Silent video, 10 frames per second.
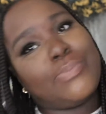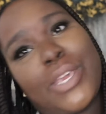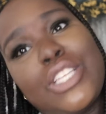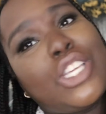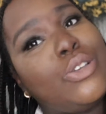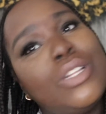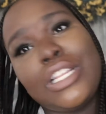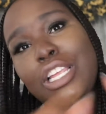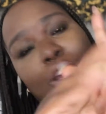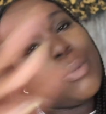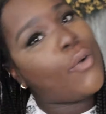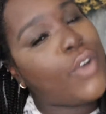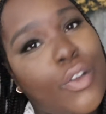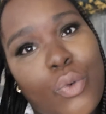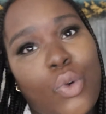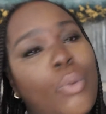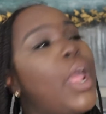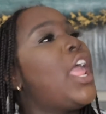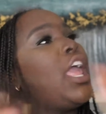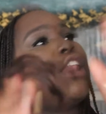ass bitch and you need to clean your motherfucking room.
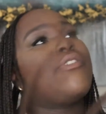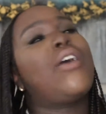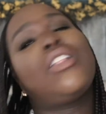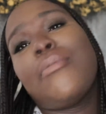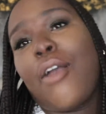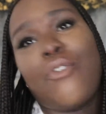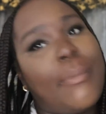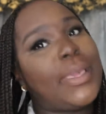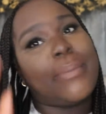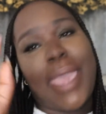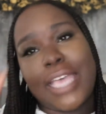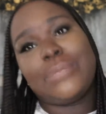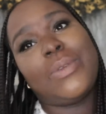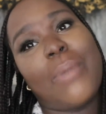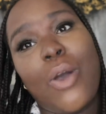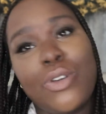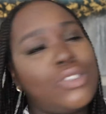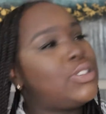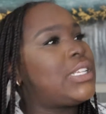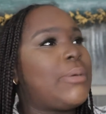And if I don't clean my room and get my ass beat, my
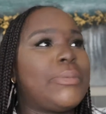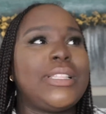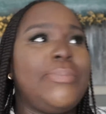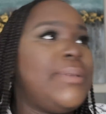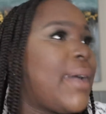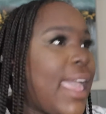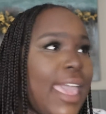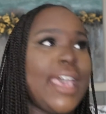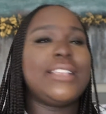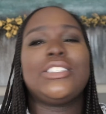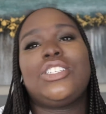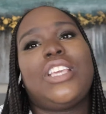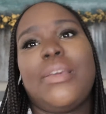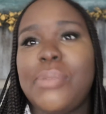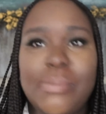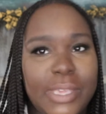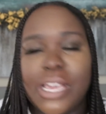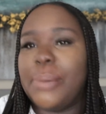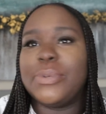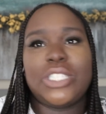aunt used to tell my mother to beat my ass and shit and beat
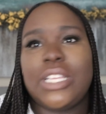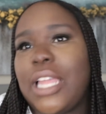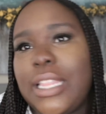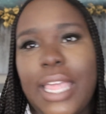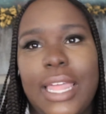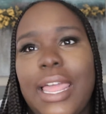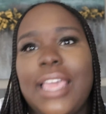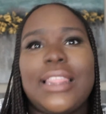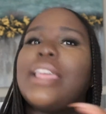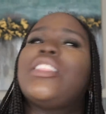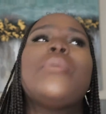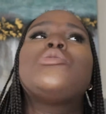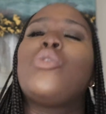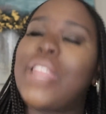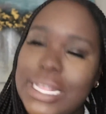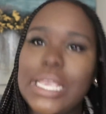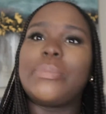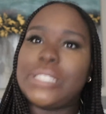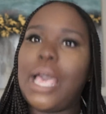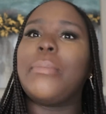me up and shit like that. Like they was doing that
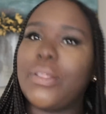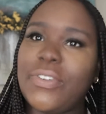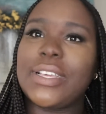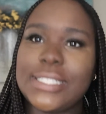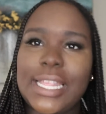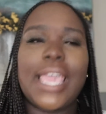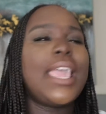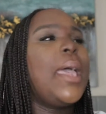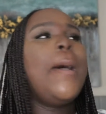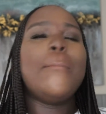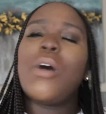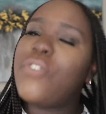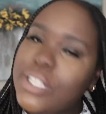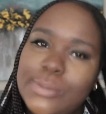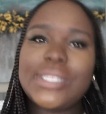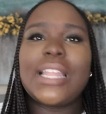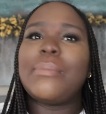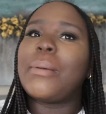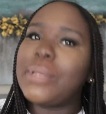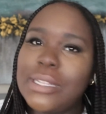type of time, motherfuckers. Like, motherfuckers was
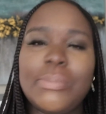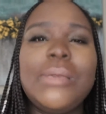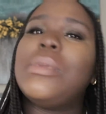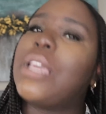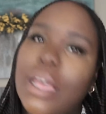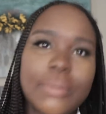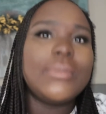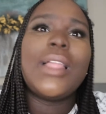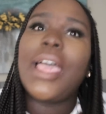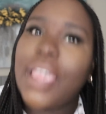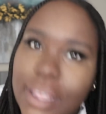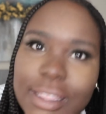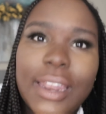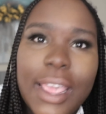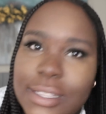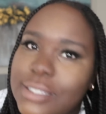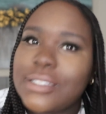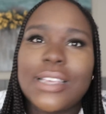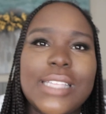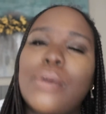telling my mother to beat me up, like, dead
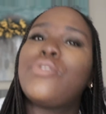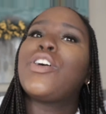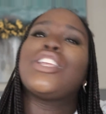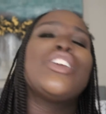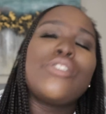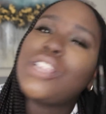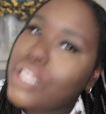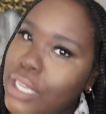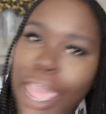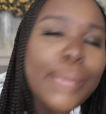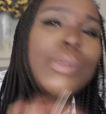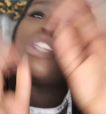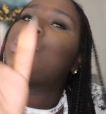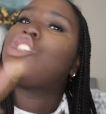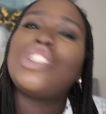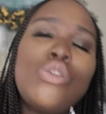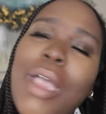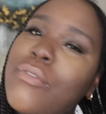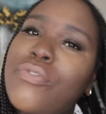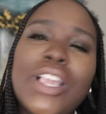ass, because I was fucking dirty. Like, bitch, did
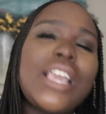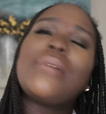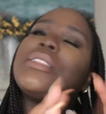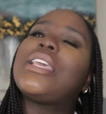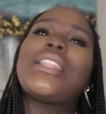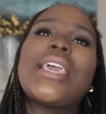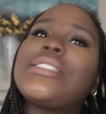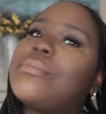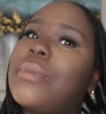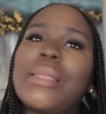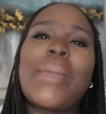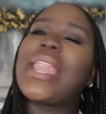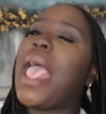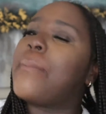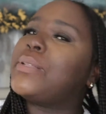you ever fucking come think, like, something might have